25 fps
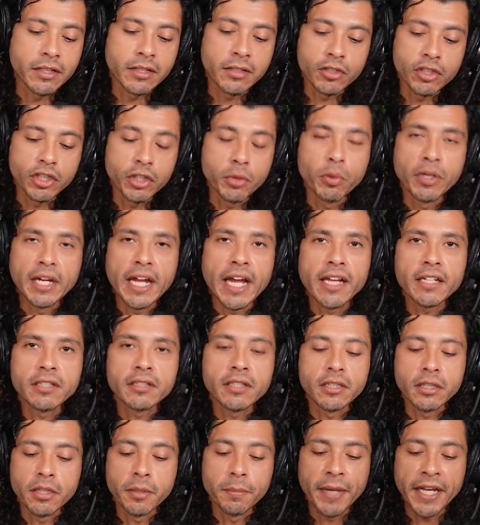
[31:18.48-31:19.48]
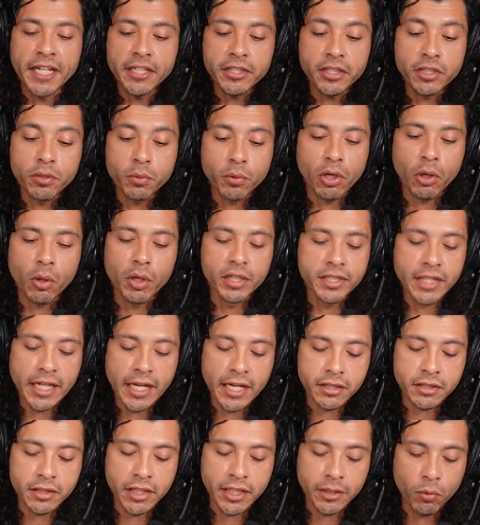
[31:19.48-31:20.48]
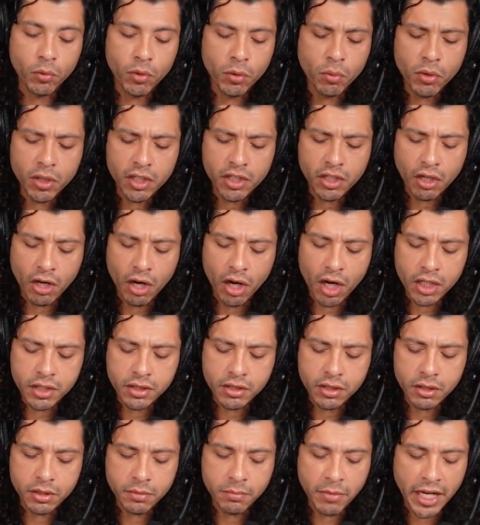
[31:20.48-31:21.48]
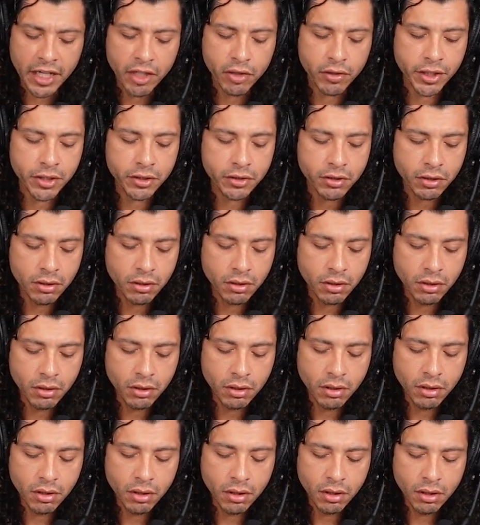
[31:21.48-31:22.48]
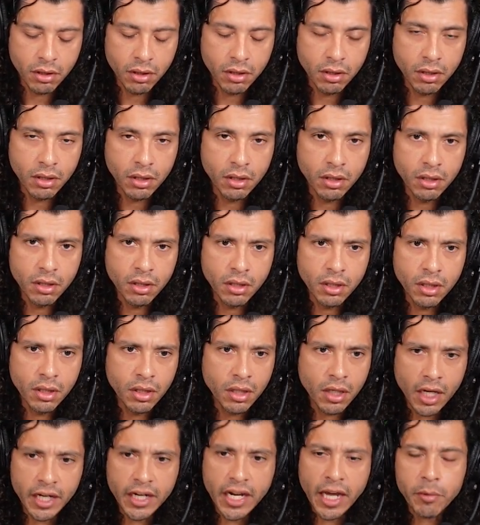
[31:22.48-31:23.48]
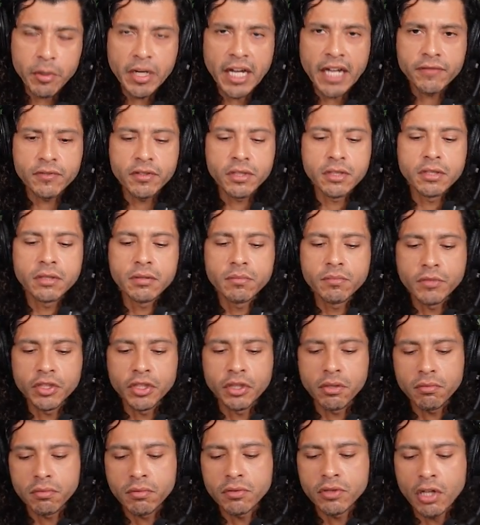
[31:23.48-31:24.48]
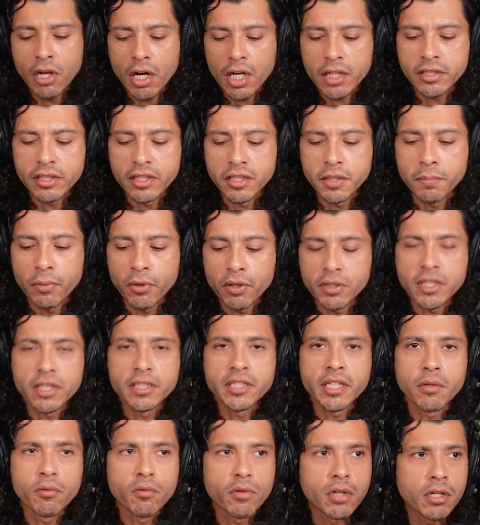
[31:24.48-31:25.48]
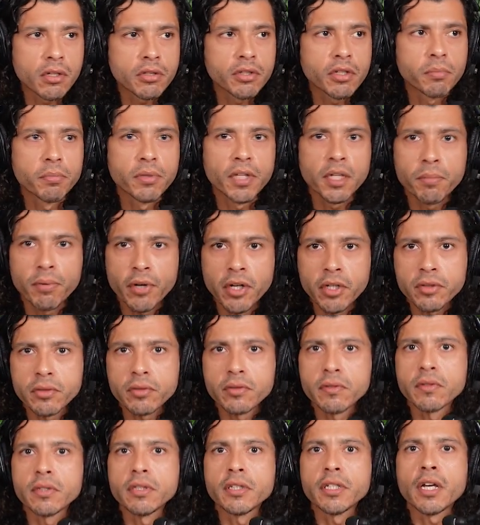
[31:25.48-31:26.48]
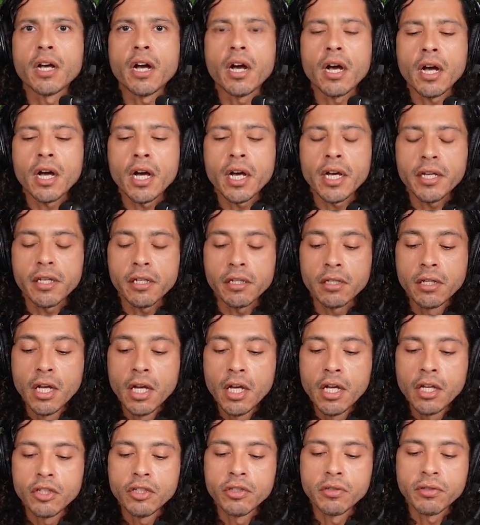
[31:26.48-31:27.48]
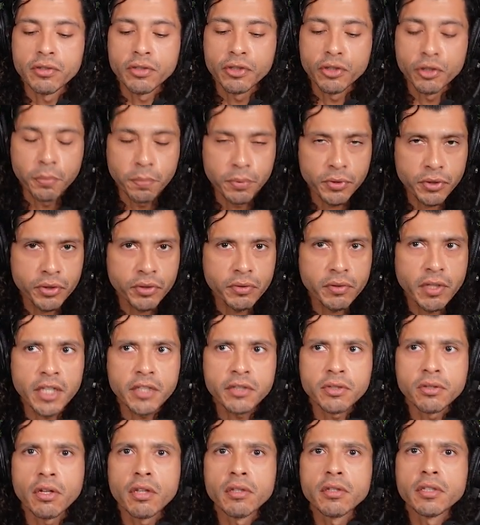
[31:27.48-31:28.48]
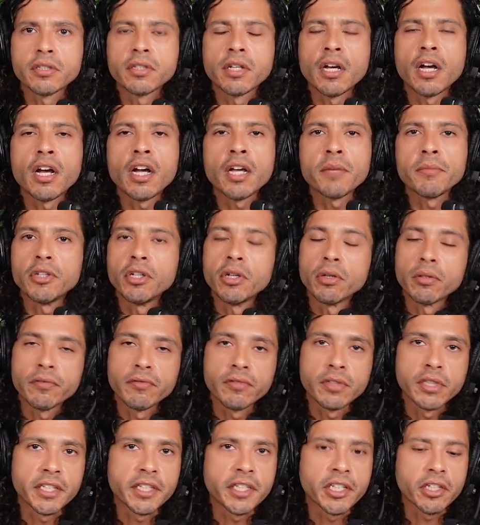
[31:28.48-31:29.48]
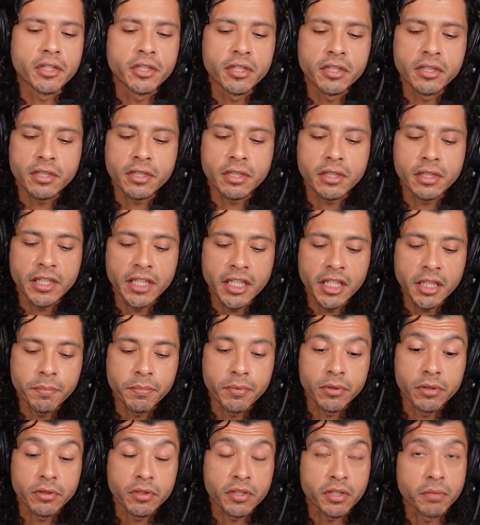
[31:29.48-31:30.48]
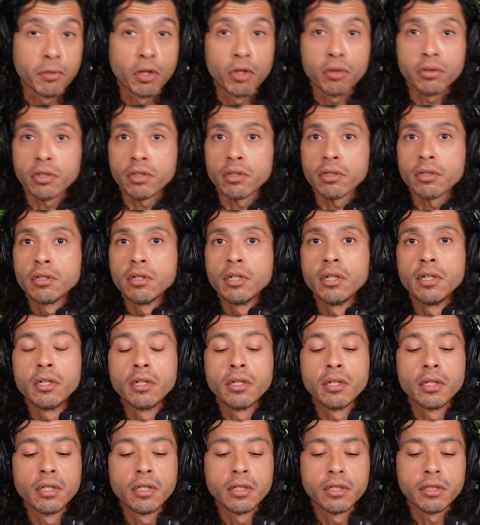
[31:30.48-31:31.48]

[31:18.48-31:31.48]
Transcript: And you would ask, the patients would always ask, like, well, what caused the migraines? And I would have to, you know, talk to the person. I say, well, your blood pressure is really high and you're super stressed all the time. You don't really get good sleep. You're a smoker.